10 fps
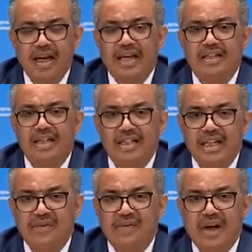Like the
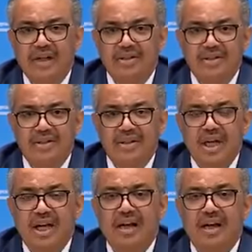Safe Hands
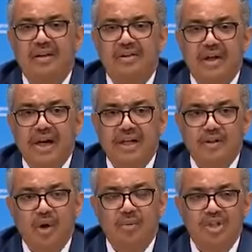and Healthy
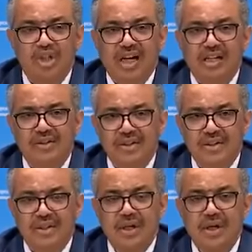at Home
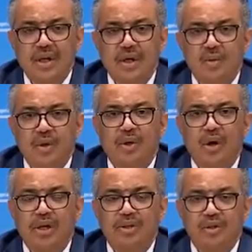challenges, we're
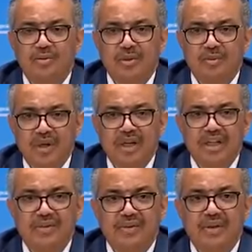going to be
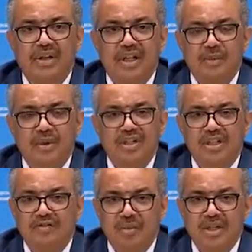spreading further
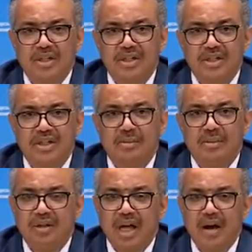positive messages
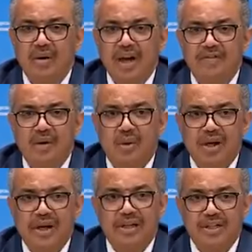about how
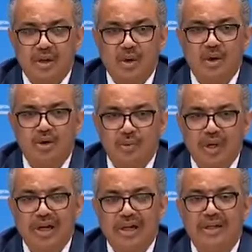everyone has a role to
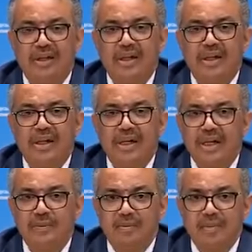play
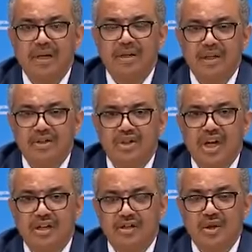in breaking
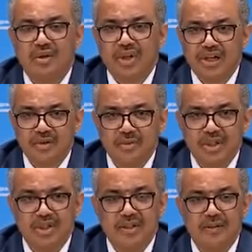chains of
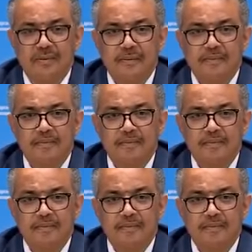transmission.